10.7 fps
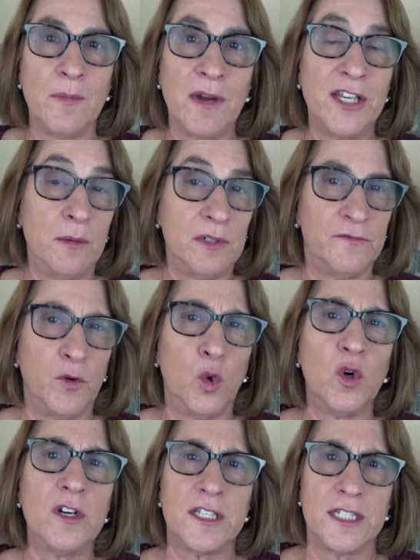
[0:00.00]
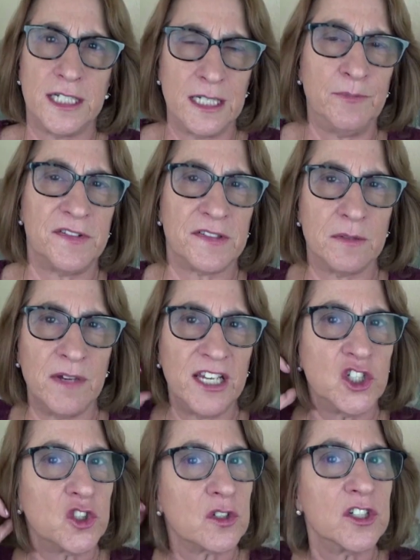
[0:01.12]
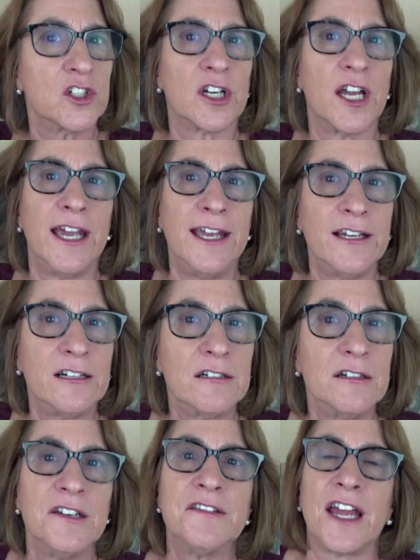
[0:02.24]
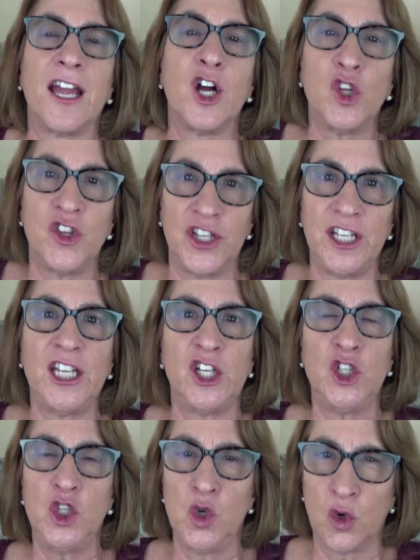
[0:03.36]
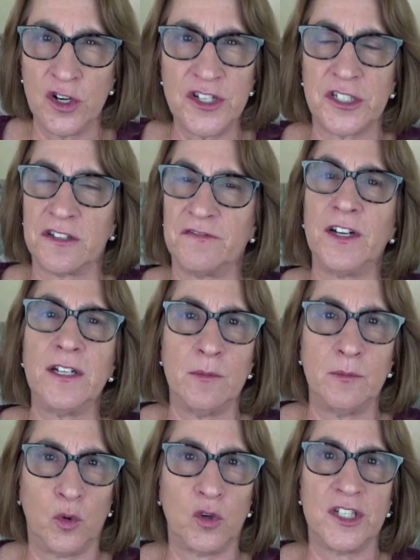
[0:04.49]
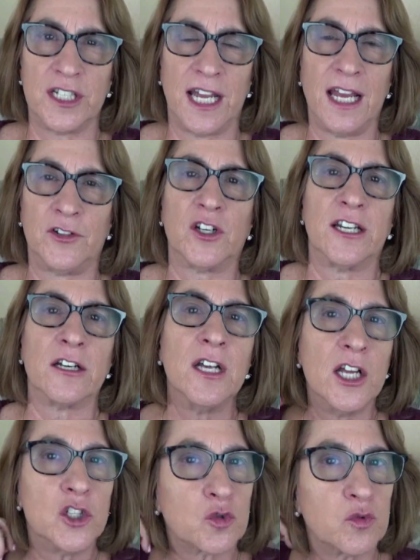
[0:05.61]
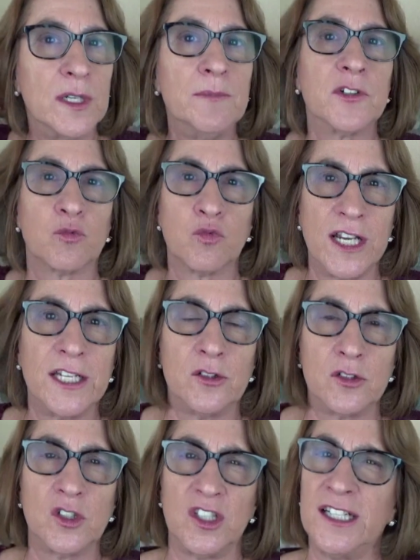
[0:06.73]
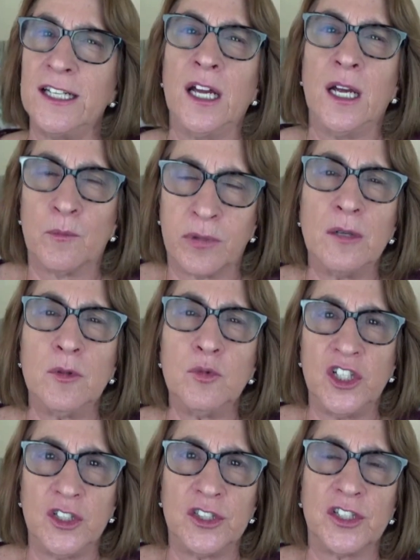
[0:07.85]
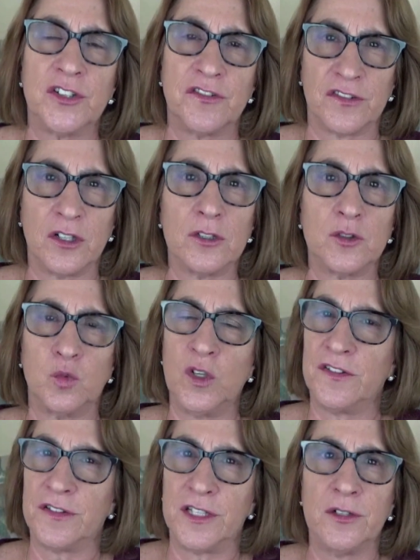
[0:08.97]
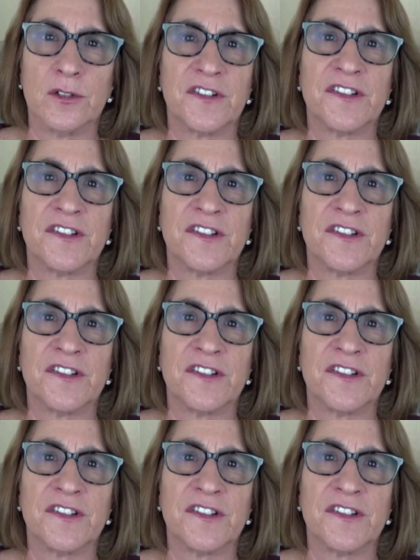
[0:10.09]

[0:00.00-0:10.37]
my number 4 tip is to make sure your hair is healthy and nourished. It's very important to have your hair trimmed regularly. Probably good to consult with your